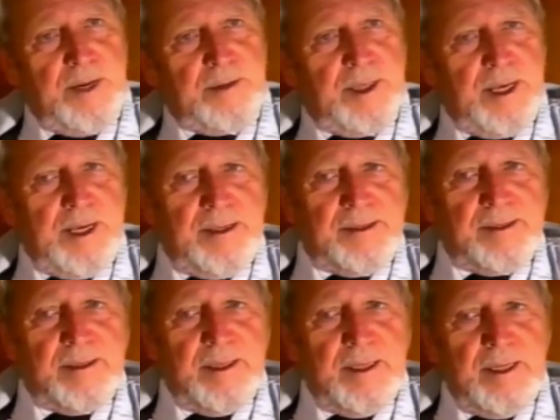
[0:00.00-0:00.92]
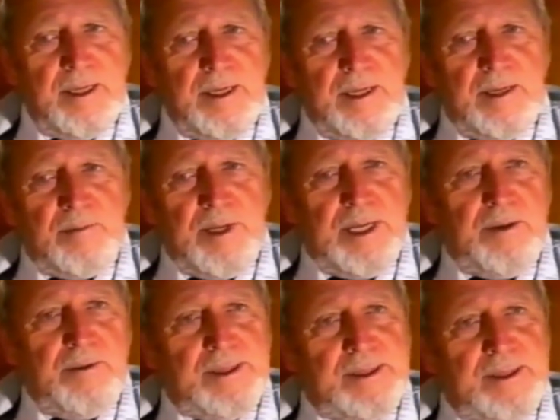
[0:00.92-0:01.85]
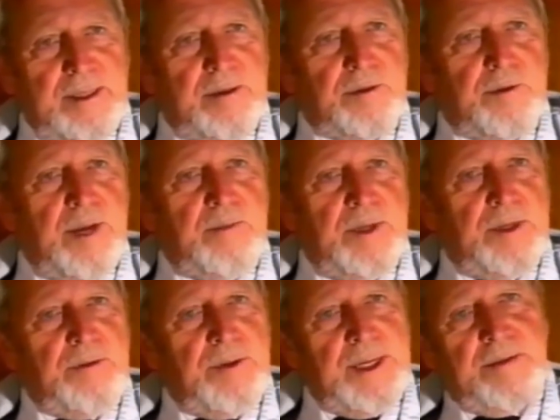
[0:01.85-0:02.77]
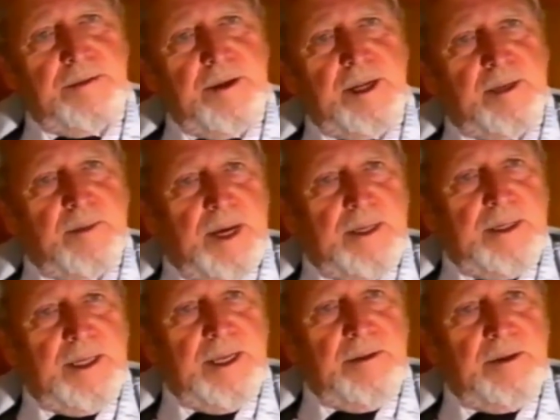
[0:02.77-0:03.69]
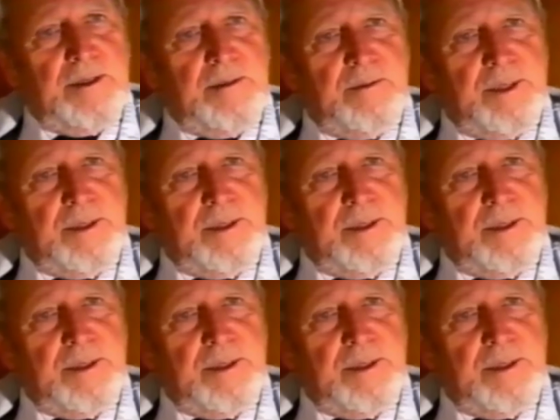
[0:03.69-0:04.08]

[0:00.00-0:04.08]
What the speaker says: the case. But he would still tremble when he thought about it. He would